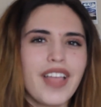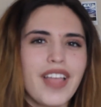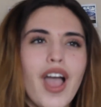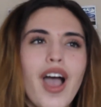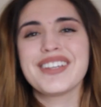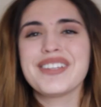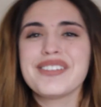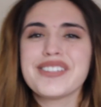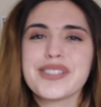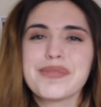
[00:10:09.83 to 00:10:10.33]

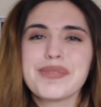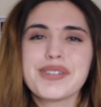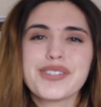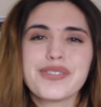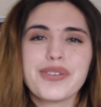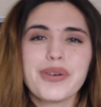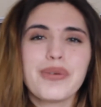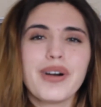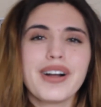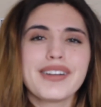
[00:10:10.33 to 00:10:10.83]
Thank you so much
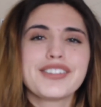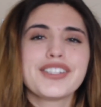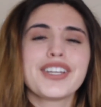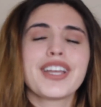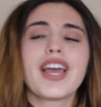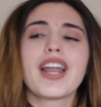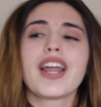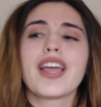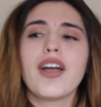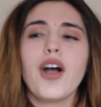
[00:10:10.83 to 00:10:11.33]
for watching,
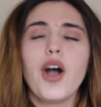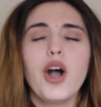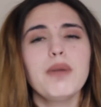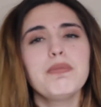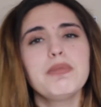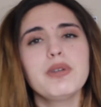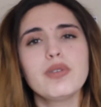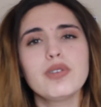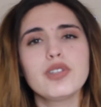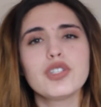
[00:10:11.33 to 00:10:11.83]
and I
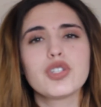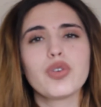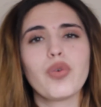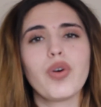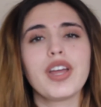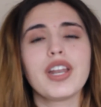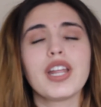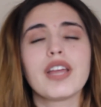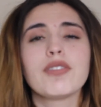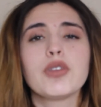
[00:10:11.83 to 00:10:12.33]
hope you
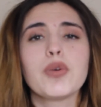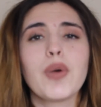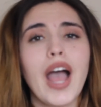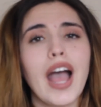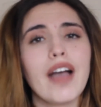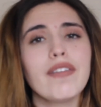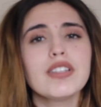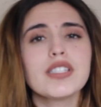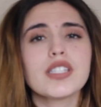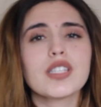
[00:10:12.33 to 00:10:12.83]
enjoyed. If you
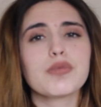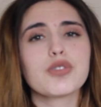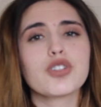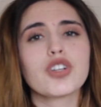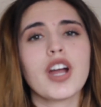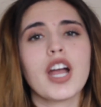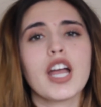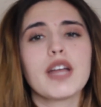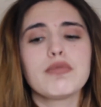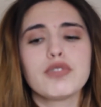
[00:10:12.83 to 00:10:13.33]
haven't
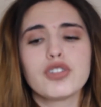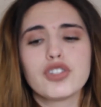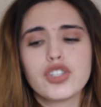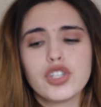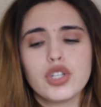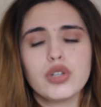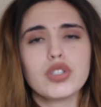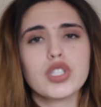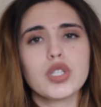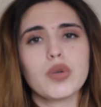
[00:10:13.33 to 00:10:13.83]
subscribed,
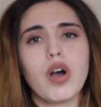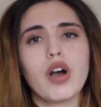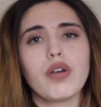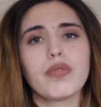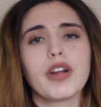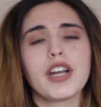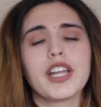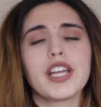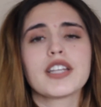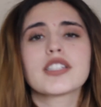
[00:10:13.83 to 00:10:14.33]
do so
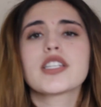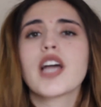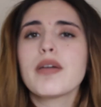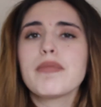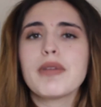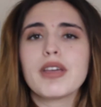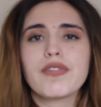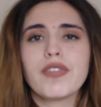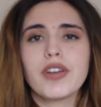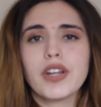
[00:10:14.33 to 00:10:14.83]
already because I
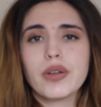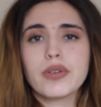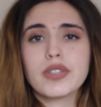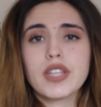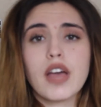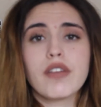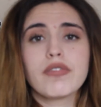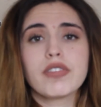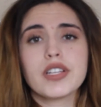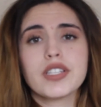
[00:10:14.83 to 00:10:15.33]
make videos
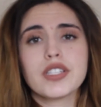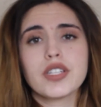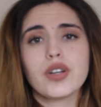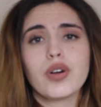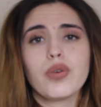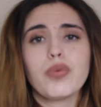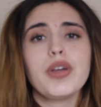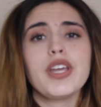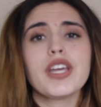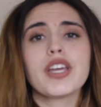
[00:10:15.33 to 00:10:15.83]
every
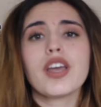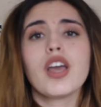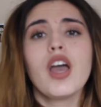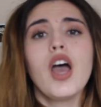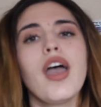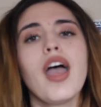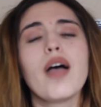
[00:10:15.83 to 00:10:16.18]
single week.